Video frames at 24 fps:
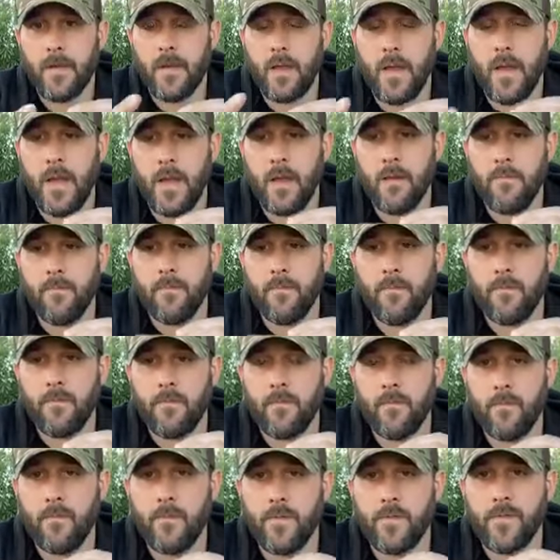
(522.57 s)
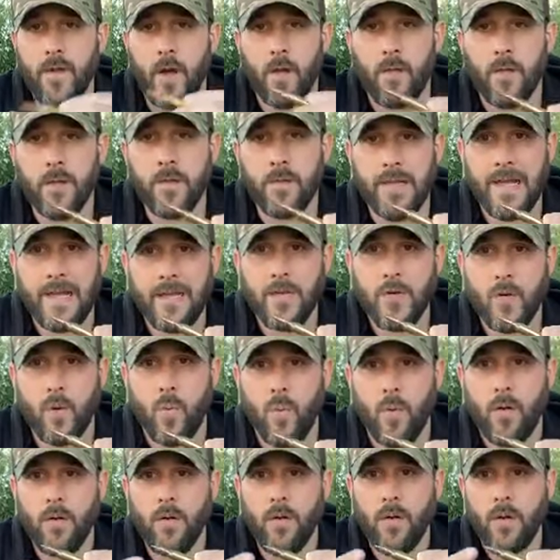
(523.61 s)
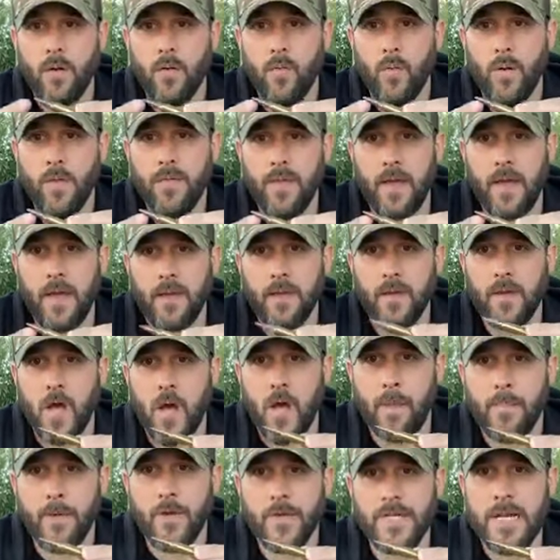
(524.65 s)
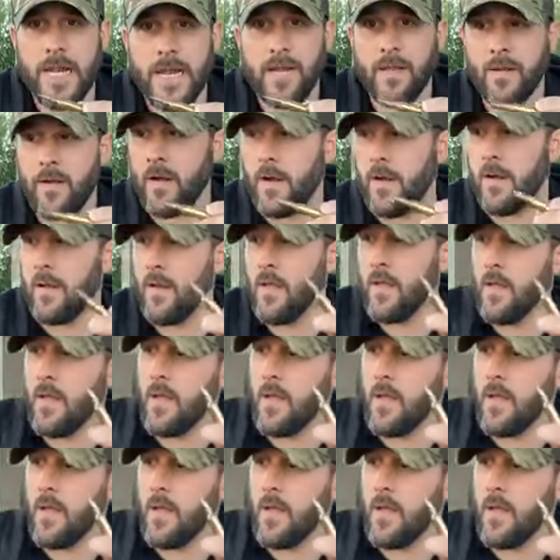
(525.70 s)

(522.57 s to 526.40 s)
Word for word: a solid lead core with a copper jacket on it.